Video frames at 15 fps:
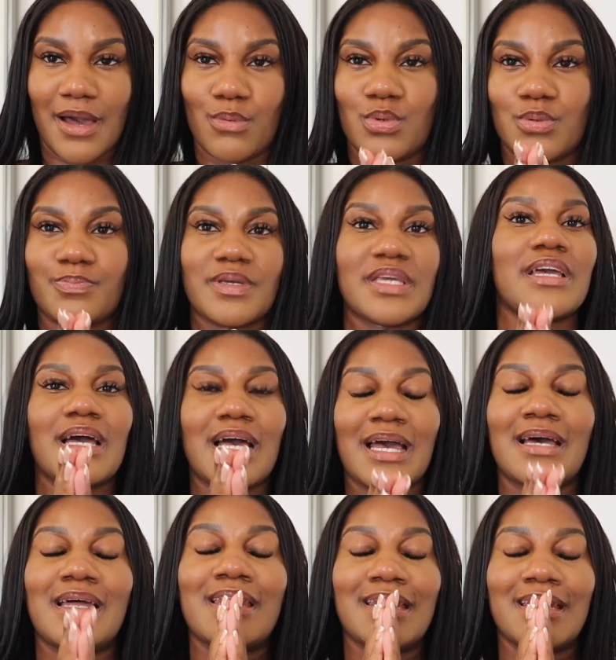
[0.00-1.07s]
would be
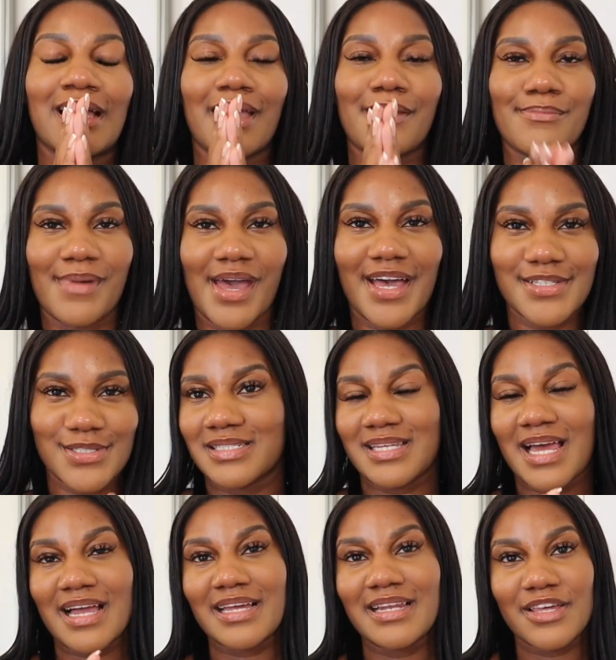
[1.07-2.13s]
a nightmare.
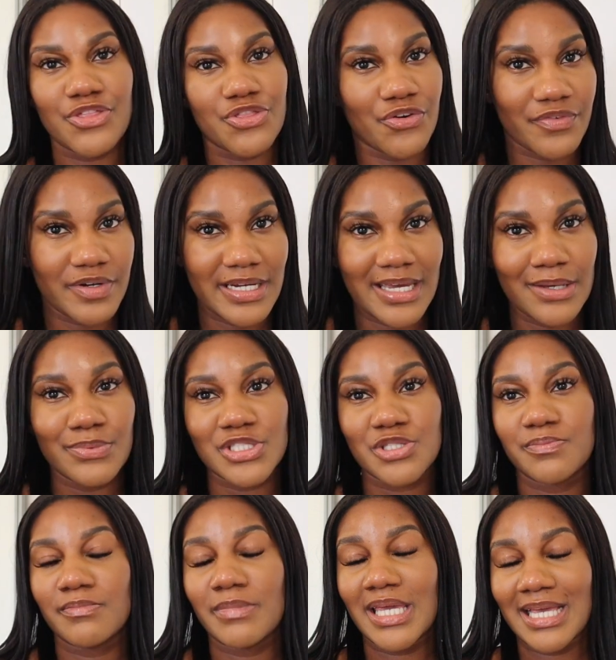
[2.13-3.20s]
Detangling thoroughly, which
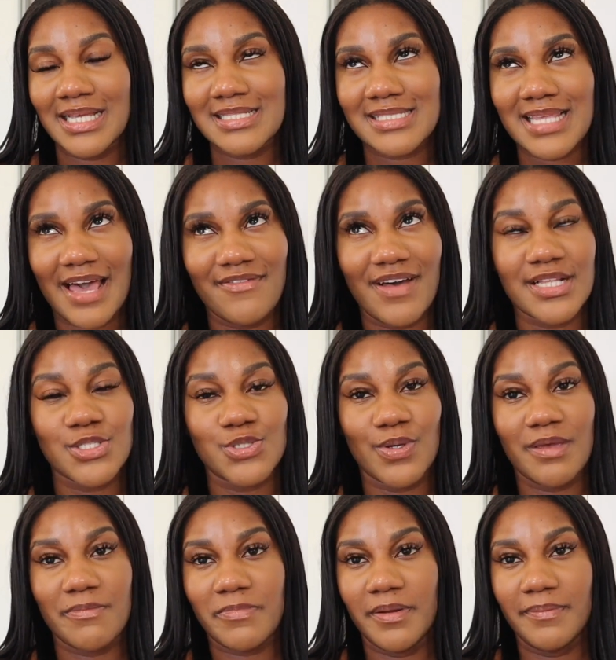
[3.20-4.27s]
means I've had to
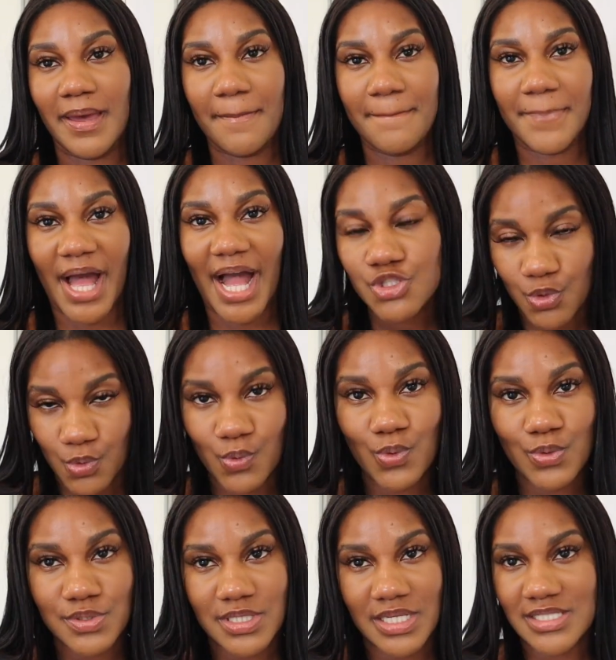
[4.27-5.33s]
implement back
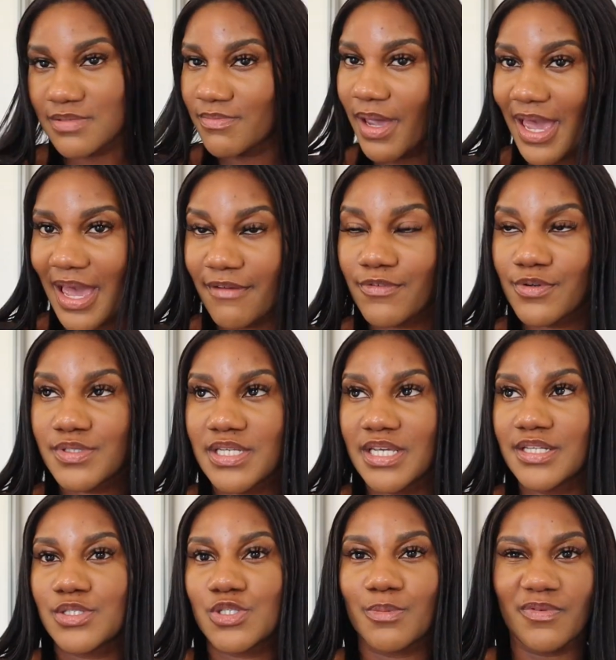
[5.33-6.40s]
tools into my hair
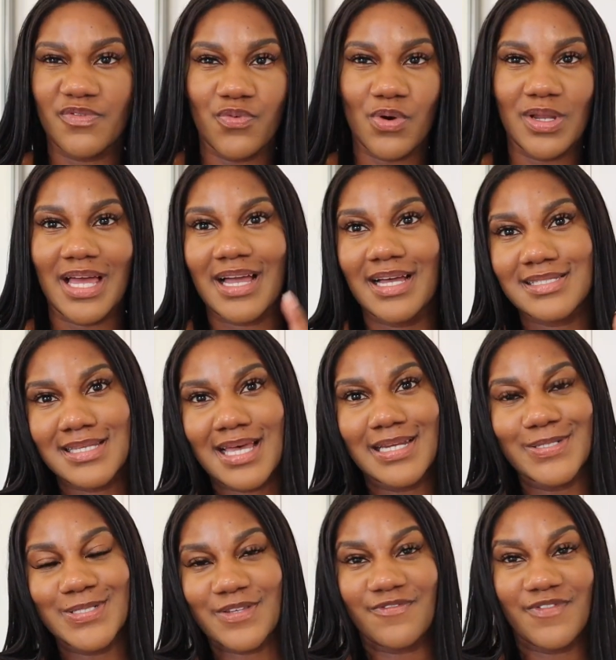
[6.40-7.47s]
routine. So before, like I said,
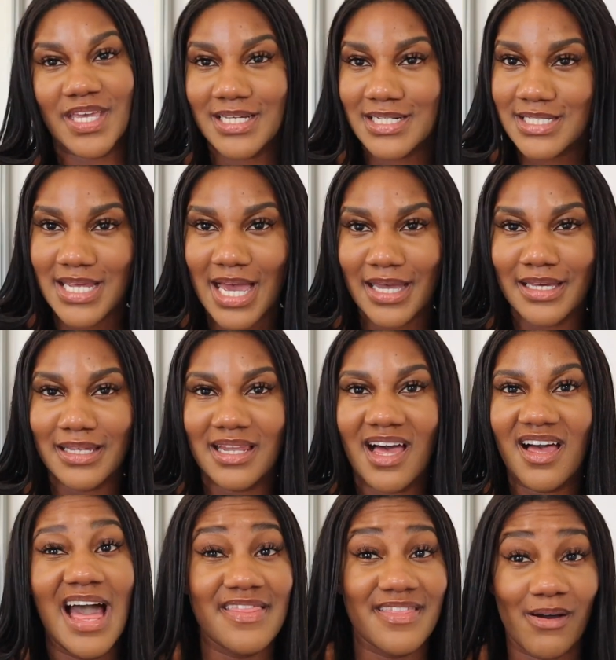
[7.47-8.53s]
I was a finger
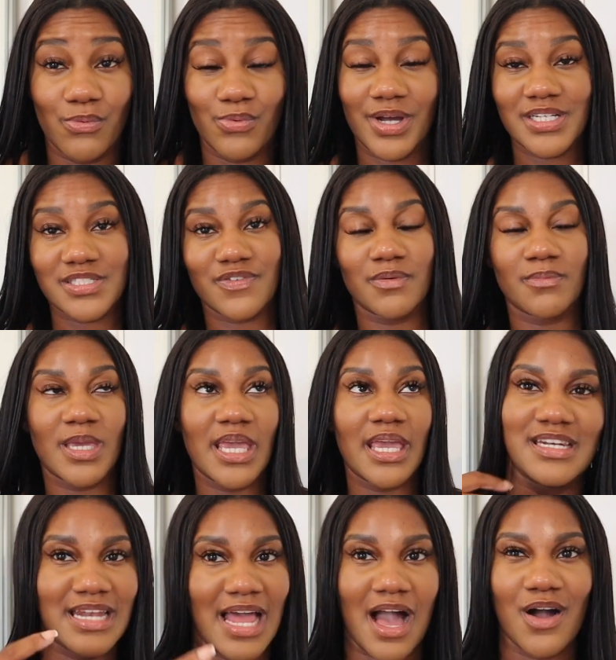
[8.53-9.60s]
detangler and that worked for me.
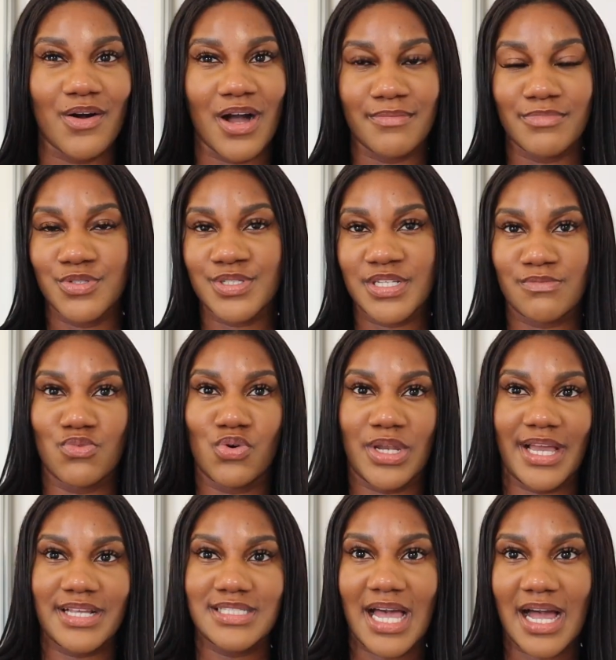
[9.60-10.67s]
Now I'm using more
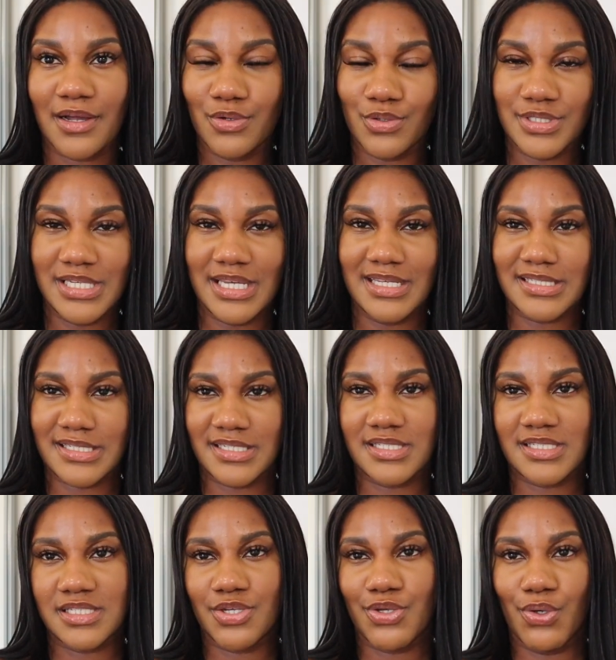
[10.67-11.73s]
like tangle
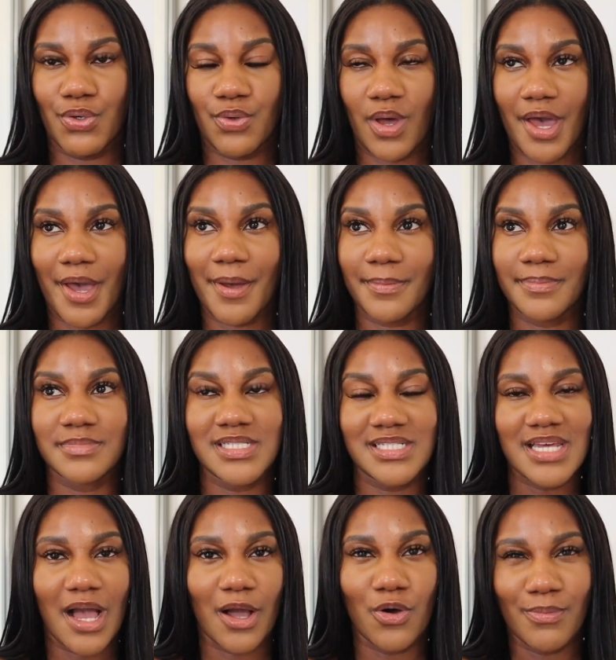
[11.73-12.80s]
teasers to
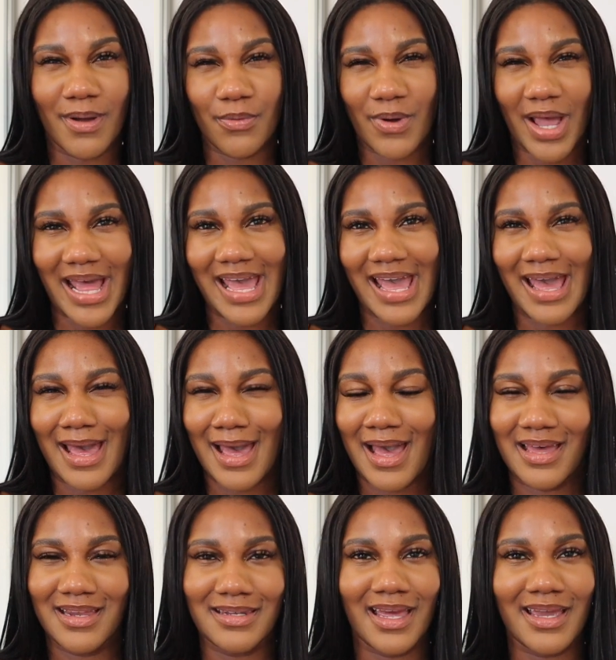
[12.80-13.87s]
detangle my wet hair,
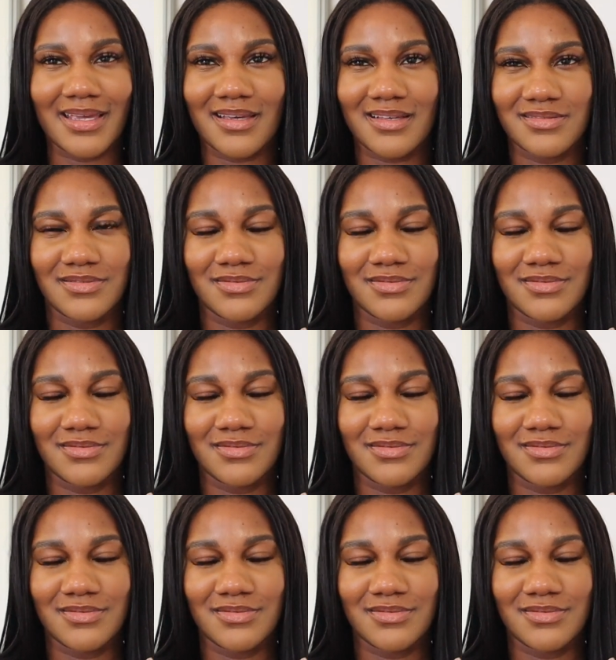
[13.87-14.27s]
and like,